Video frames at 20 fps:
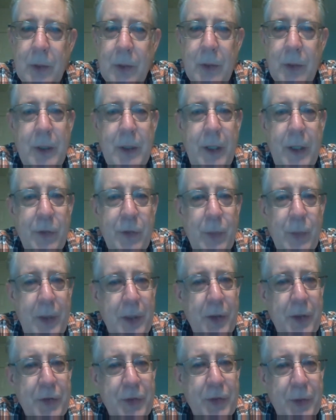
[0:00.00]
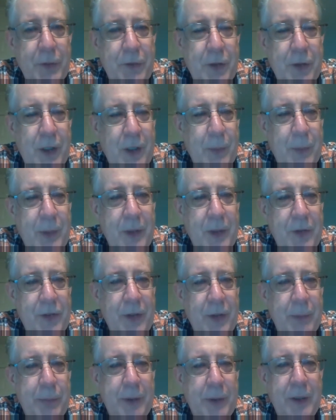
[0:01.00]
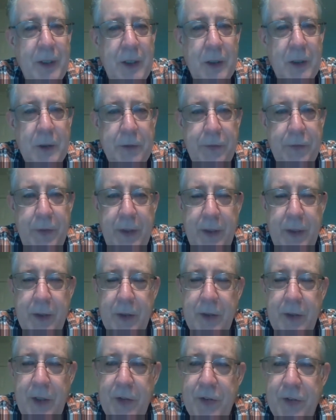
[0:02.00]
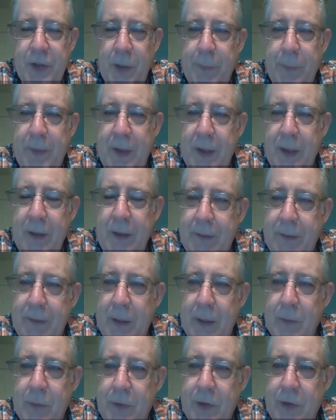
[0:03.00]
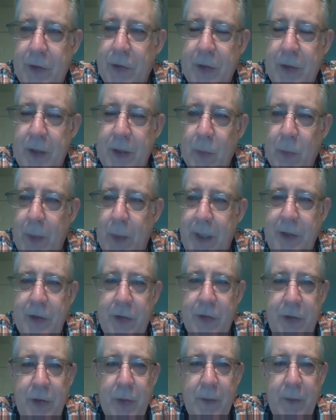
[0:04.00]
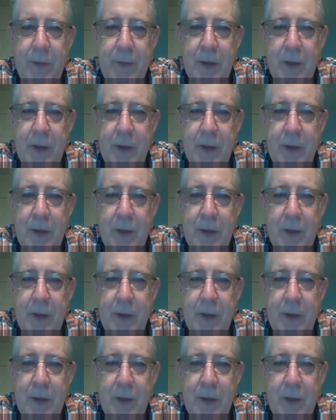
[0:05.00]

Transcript: or as we also have talked about, some political figure does something that just enrages you,